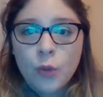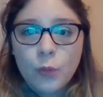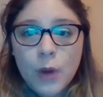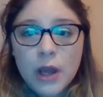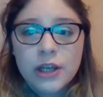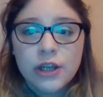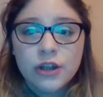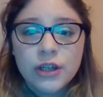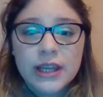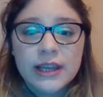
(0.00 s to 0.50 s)

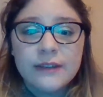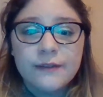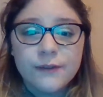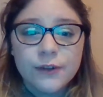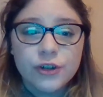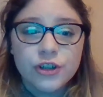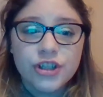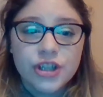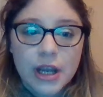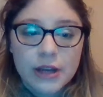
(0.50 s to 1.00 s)
We're looking
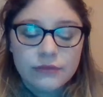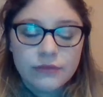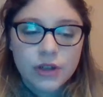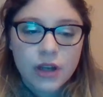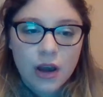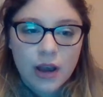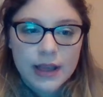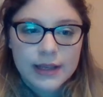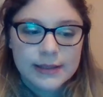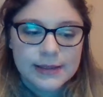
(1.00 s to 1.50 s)
for a
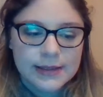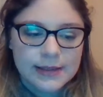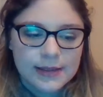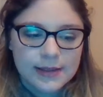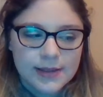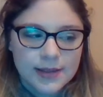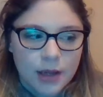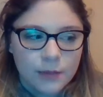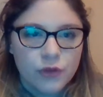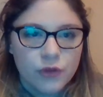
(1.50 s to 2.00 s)
generalized
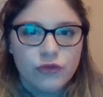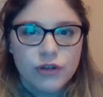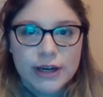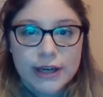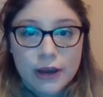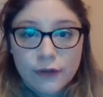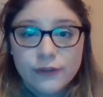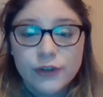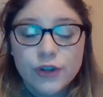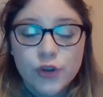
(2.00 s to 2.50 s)

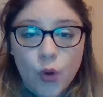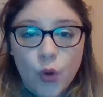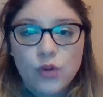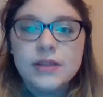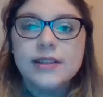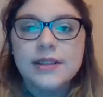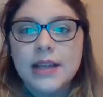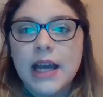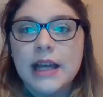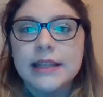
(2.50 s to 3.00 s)
summary of your
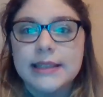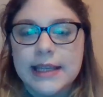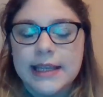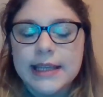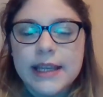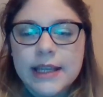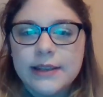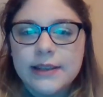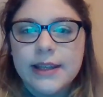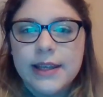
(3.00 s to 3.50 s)

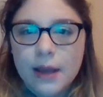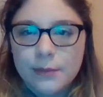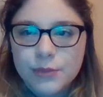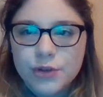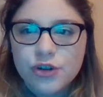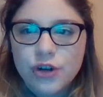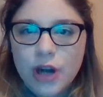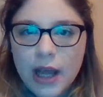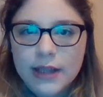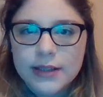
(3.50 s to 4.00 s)
study in the
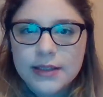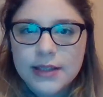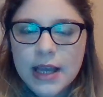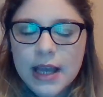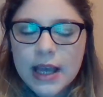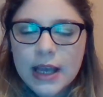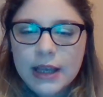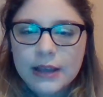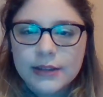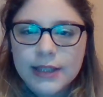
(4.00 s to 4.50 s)
abstract.
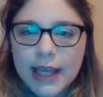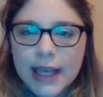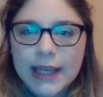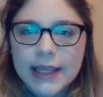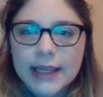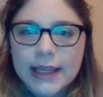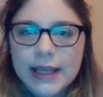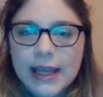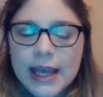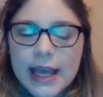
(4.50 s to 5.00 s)

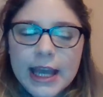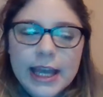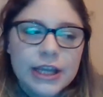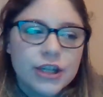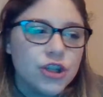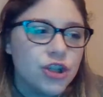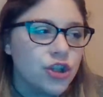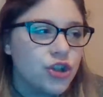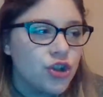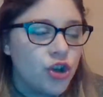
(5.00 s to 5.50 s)
Okay. It
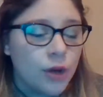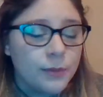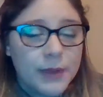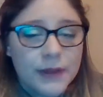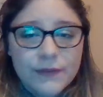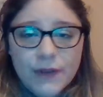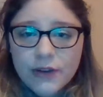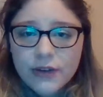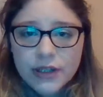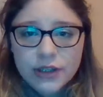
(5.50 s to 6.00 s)
should not
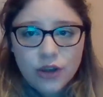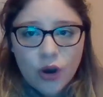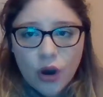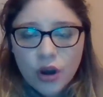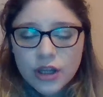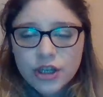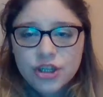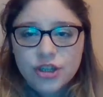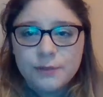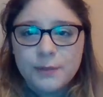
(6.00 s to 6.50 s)
be very
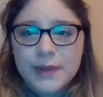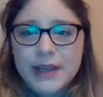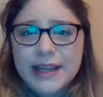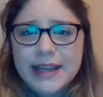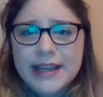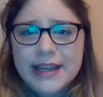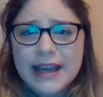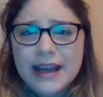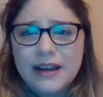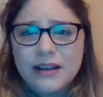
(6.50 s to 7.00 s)
long. It should
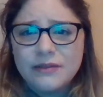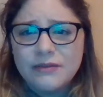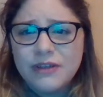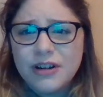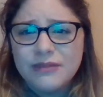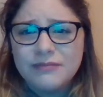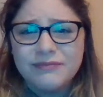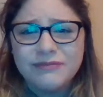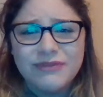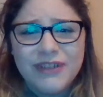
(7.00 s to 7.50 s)
be
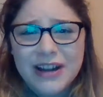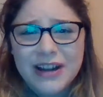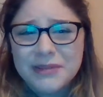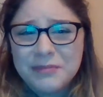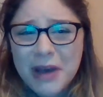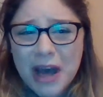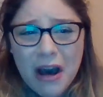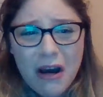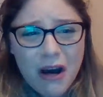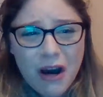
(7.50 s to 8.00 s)
around
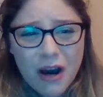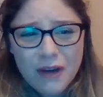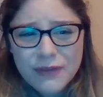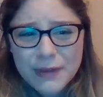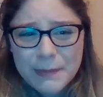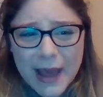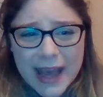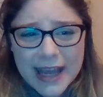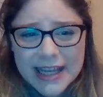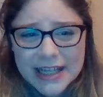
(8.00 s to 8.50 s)
about half
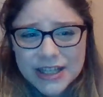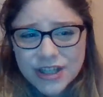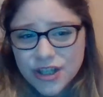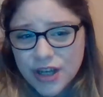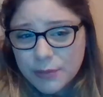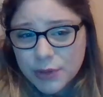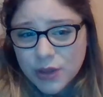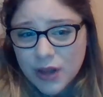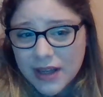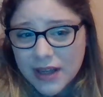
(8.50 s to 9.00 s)
a page,
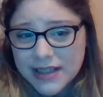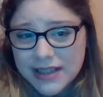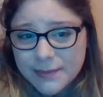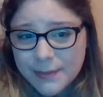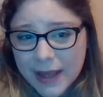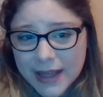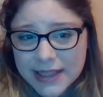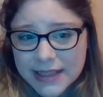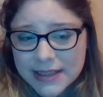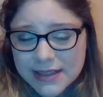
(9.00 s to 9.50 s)
double line
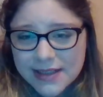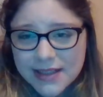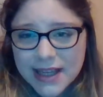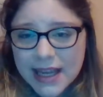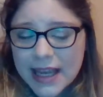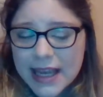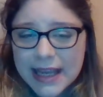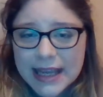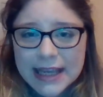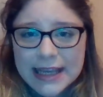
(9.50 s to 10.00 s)
spaced,
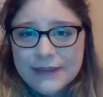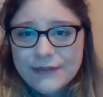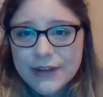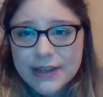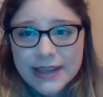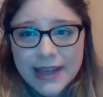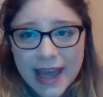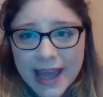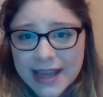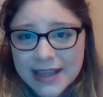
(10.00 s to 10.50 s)

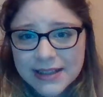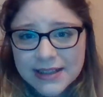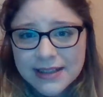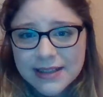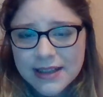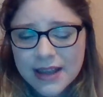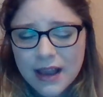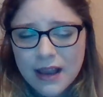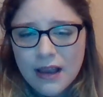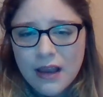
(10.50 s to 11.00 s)
even
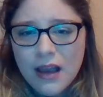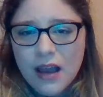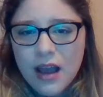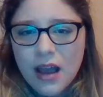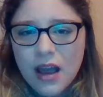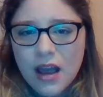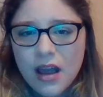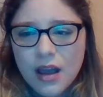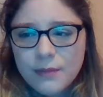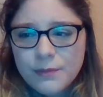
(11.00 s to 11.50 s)
less.
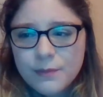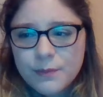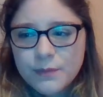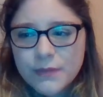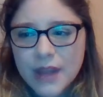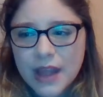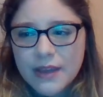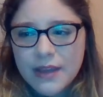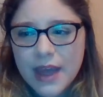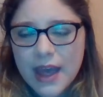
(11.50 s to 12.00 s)

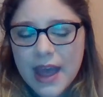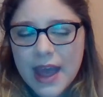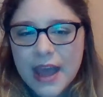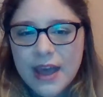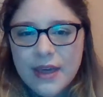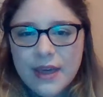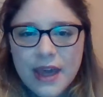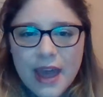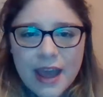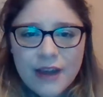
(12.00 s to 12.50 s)

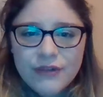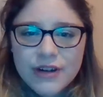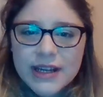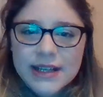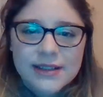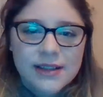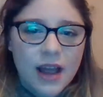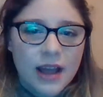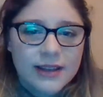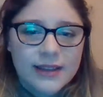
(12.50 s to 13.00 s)

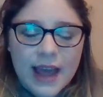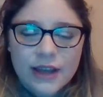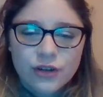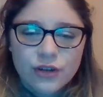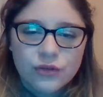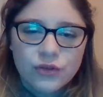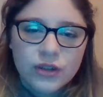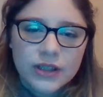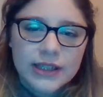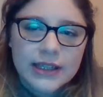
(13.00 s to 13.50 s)
Areas like that,
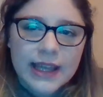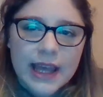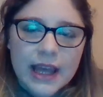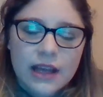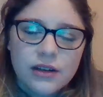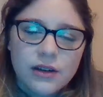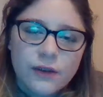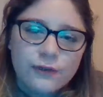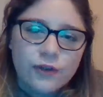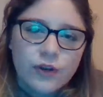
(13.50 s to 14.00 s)
you're not going to get
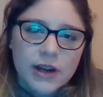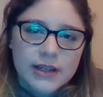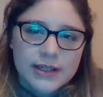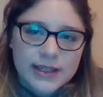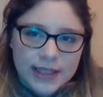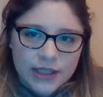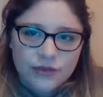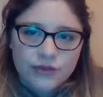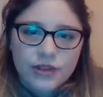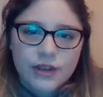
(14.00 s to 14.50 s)
a lot of
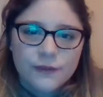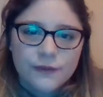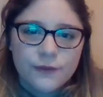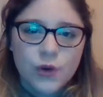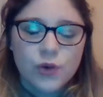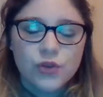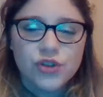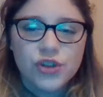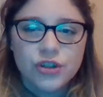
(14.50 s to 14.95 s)
criteria for.